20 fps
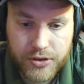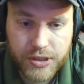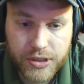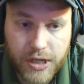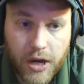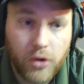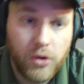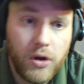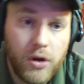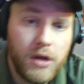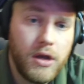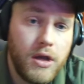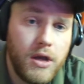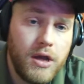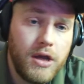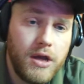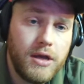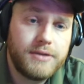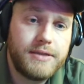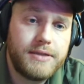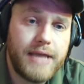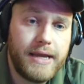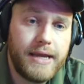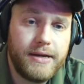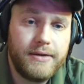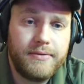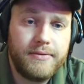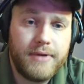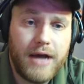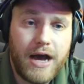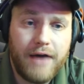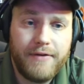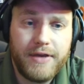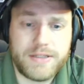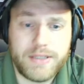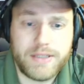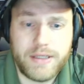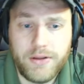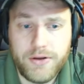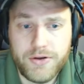So Dayton
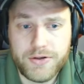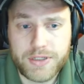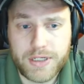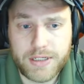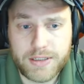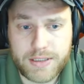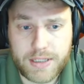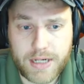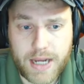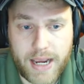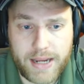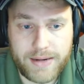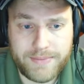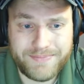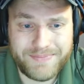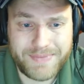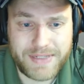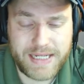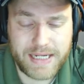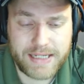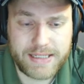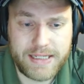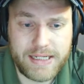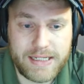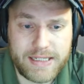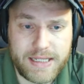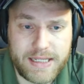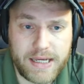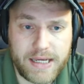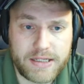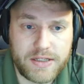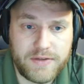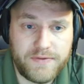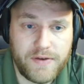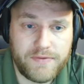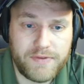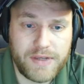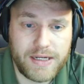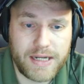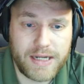obviously loses tonight,
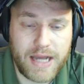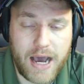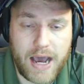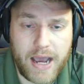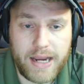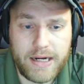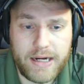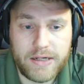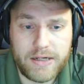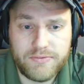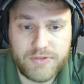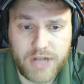66-59.